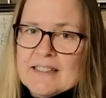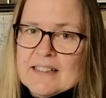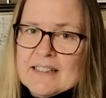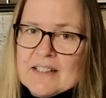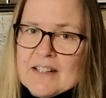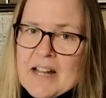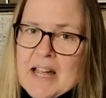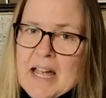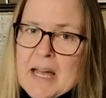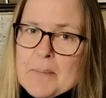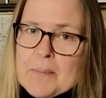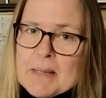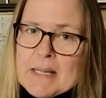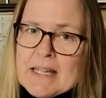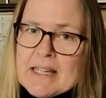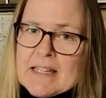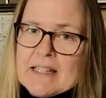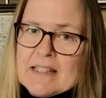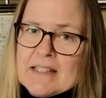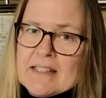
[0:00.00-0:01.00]
are
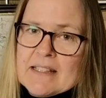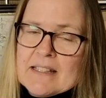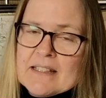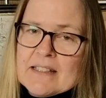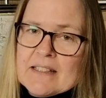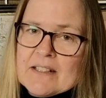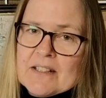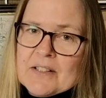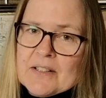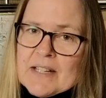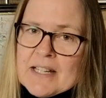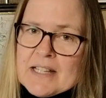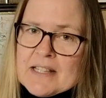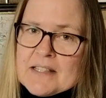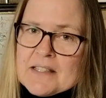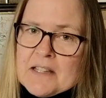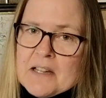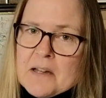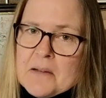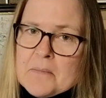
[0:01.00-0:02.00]
happy and, get
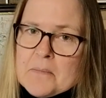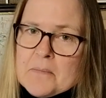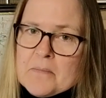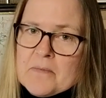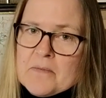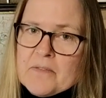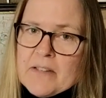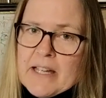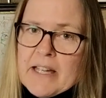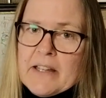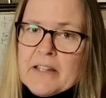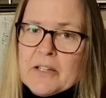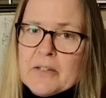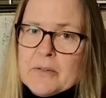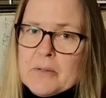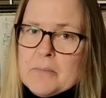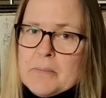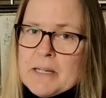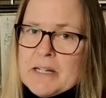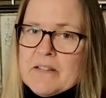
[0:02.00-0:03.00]
some
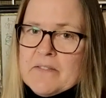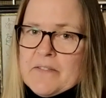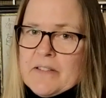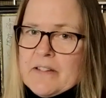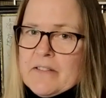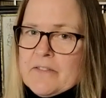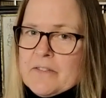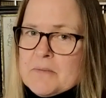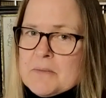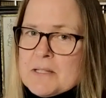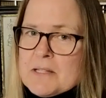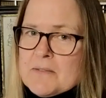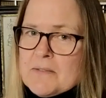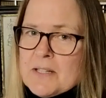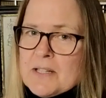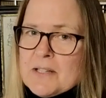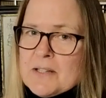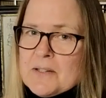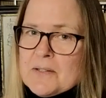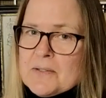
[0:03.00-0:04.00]
value and benefit from these
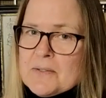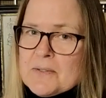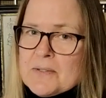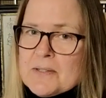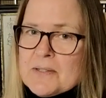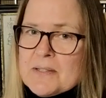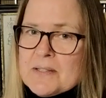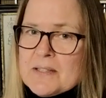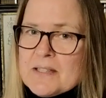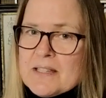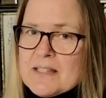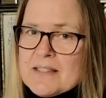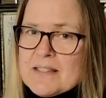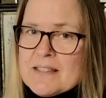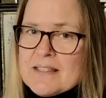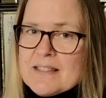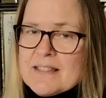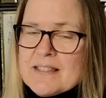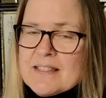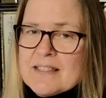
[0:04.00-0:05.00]
videos,
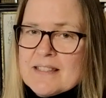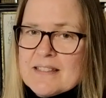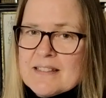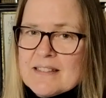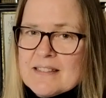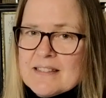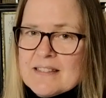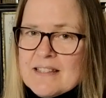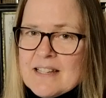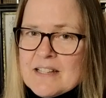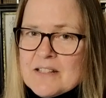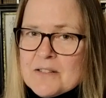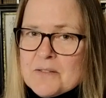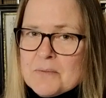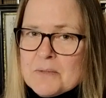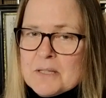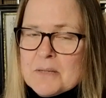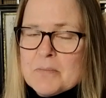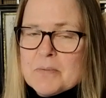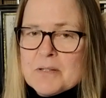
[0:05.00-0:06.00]
because I
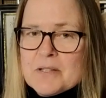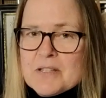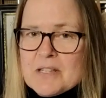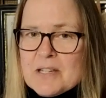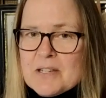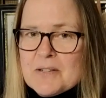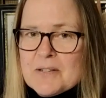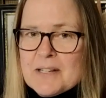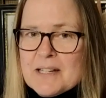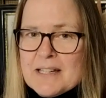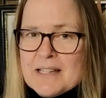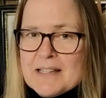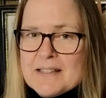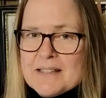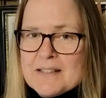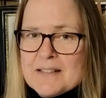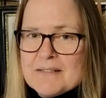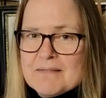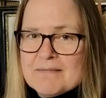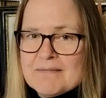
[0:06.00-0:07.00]
just really appreciate you
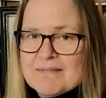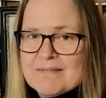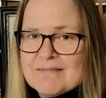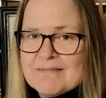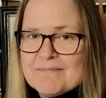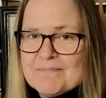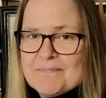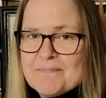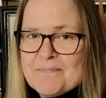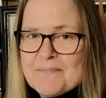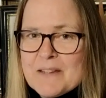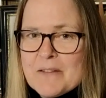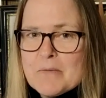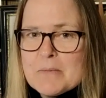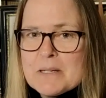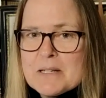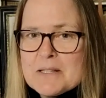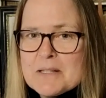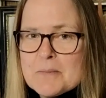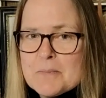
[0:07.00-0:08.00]
guys and
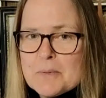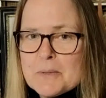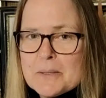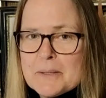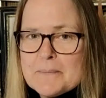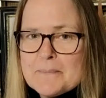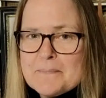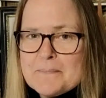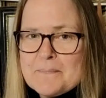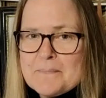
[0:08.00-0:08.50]
everybody's support.